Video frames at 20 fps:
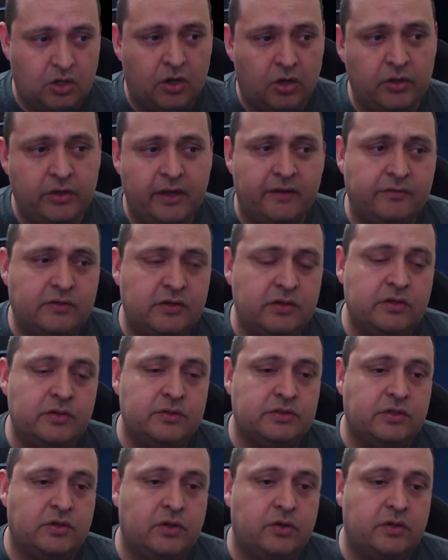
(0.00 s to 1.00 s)
All you have to do
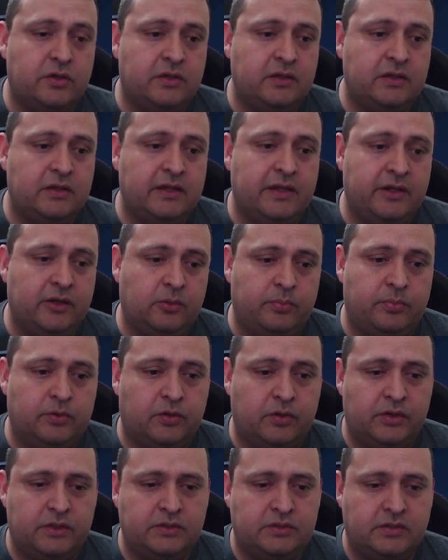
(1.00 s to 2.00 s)
is go to the
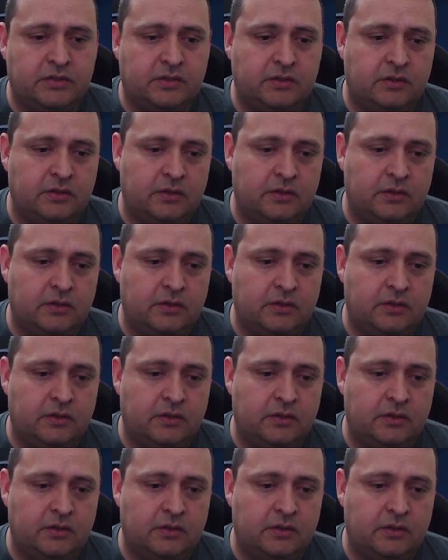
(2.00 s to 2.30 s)
leaderboards,